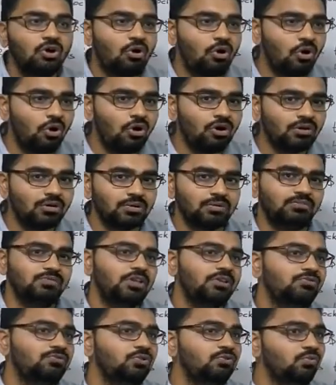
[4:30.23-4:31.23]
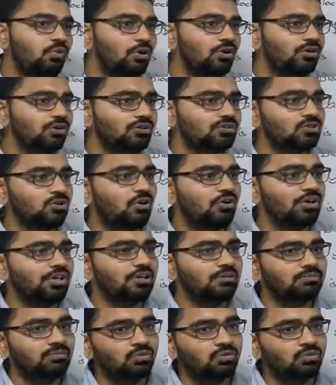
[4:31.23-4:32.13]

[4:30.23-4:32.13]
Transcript: or if you want your song in a